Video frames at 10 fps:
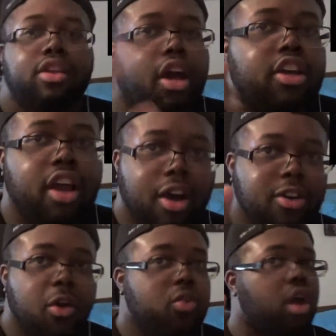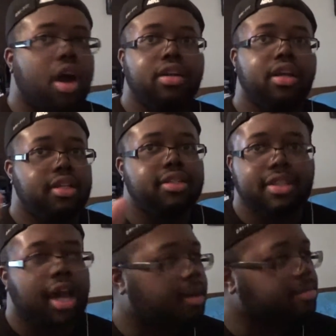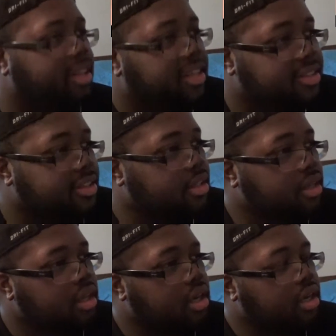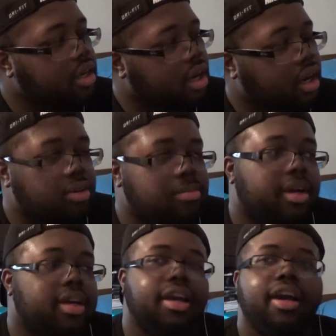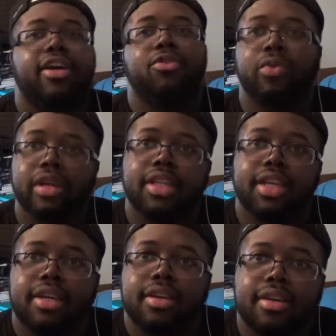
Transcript: Now y'all know y'all need to stop this. Oh my god, really?